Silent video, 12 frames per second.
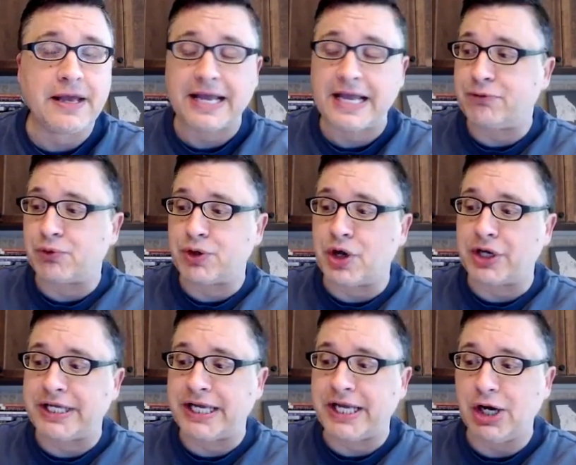And if we're
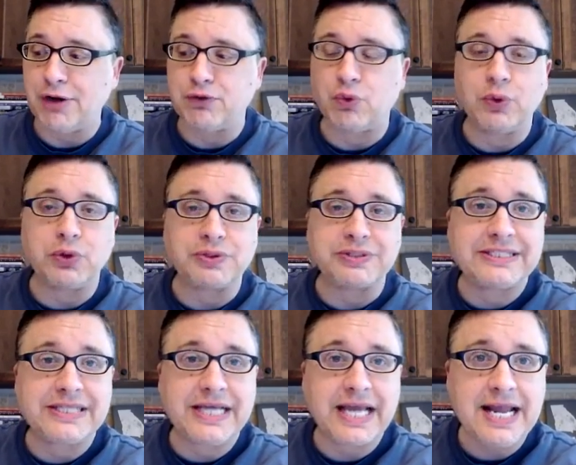not careful, we'll
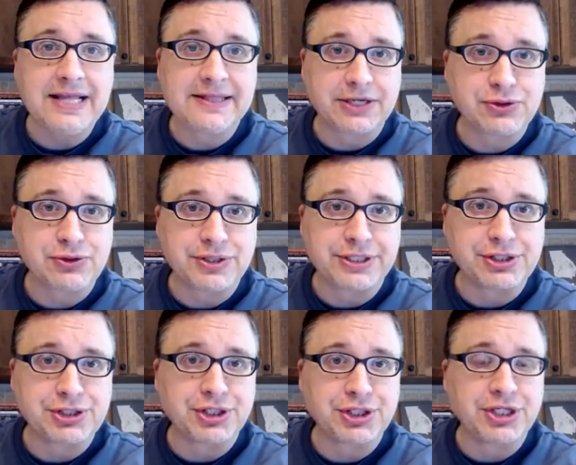take that
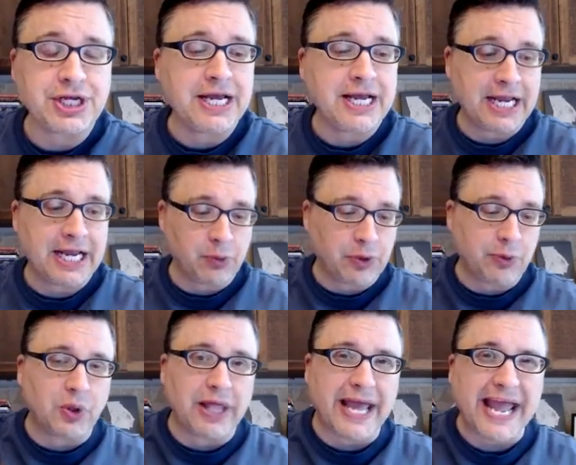tradition and we
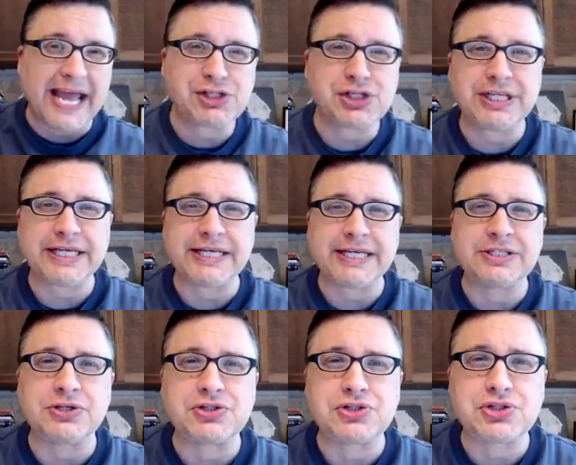will etch it
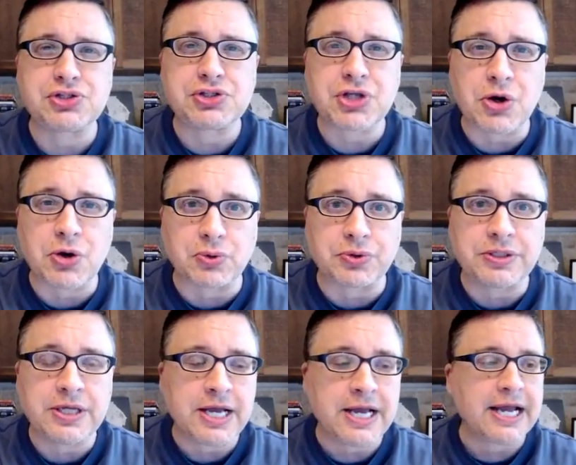into
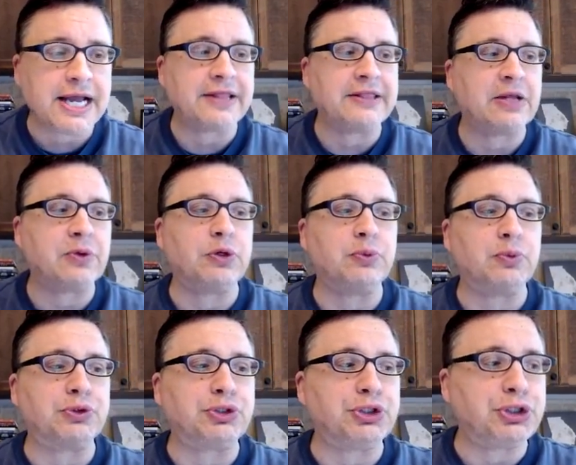stone, and then we
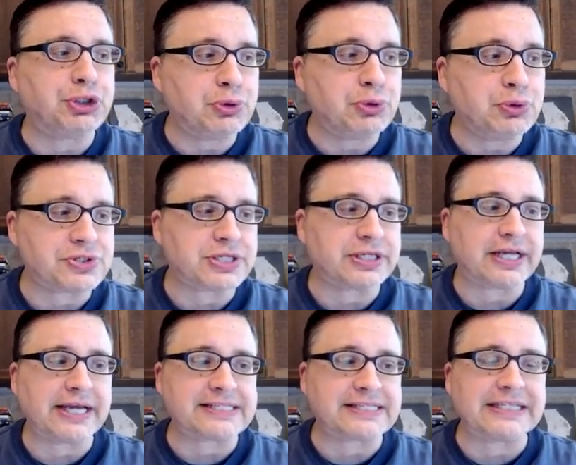will use it
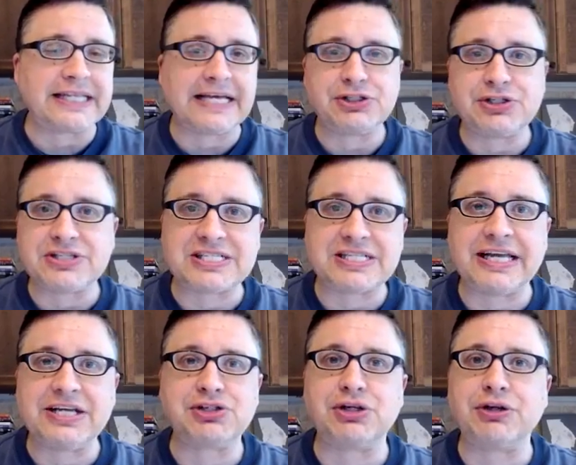as
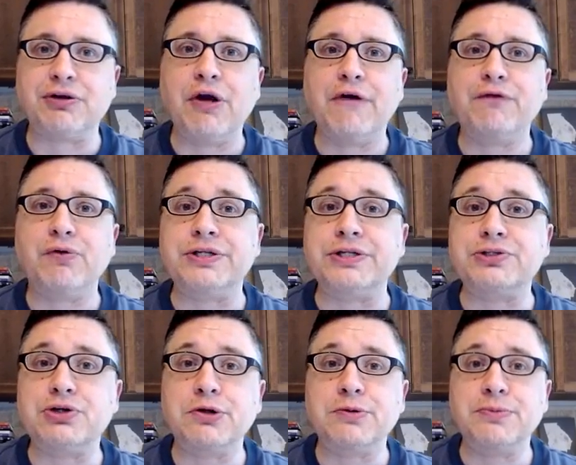legislation for
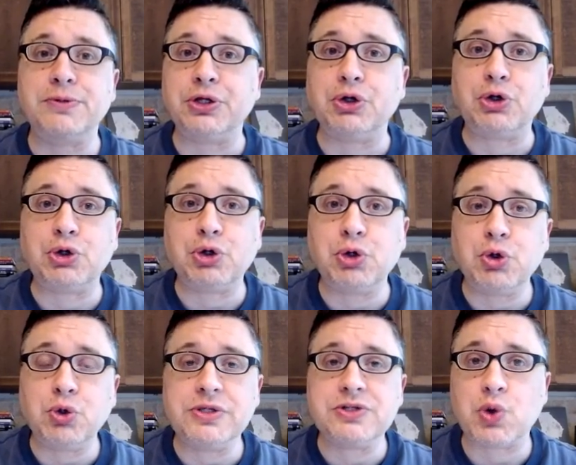determining
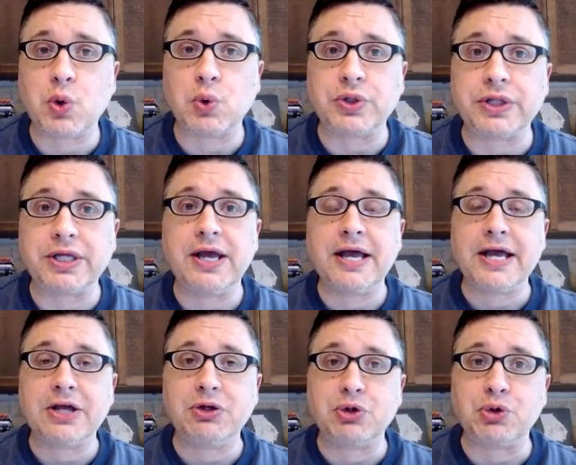who is holy
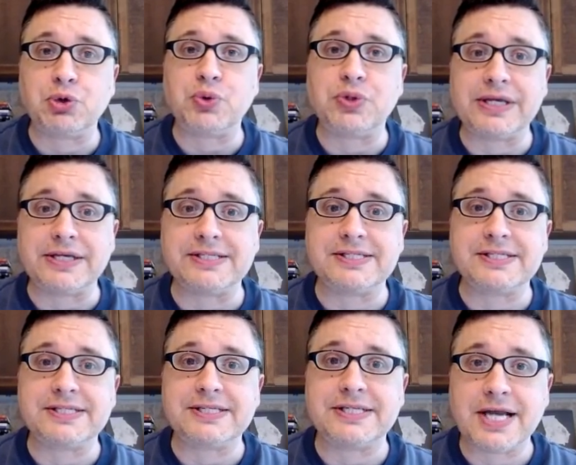and who
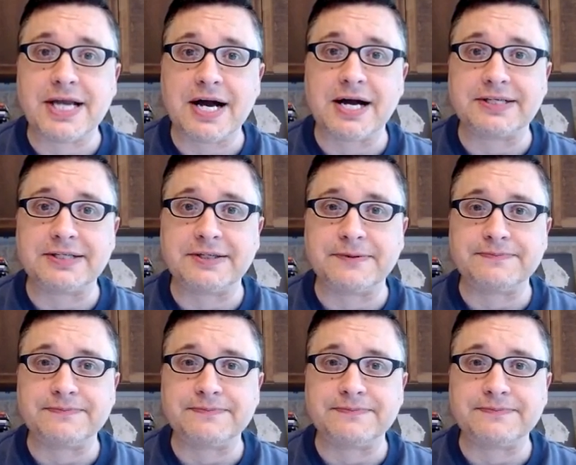is not.